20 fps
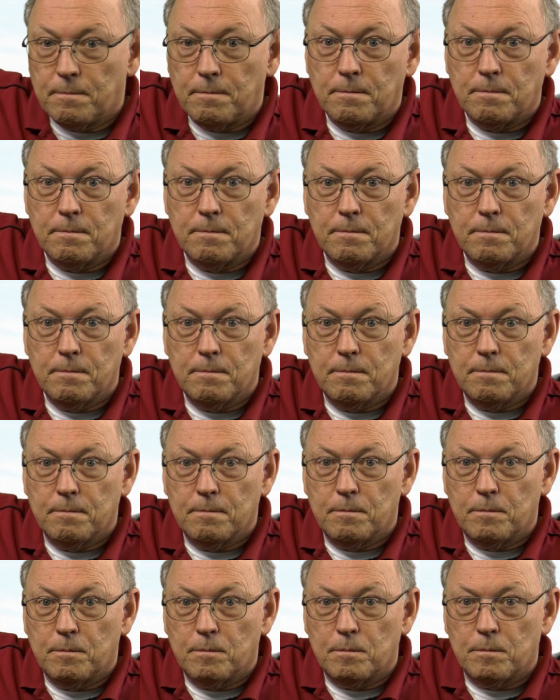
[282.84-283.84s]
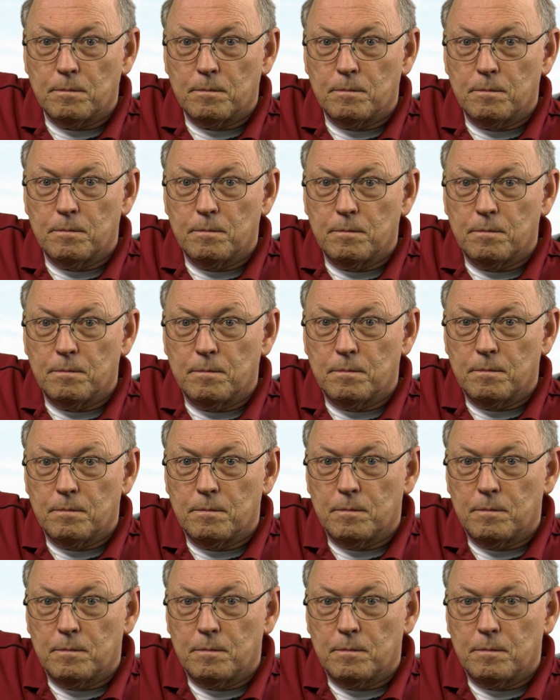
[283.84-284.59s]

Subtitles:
(silence)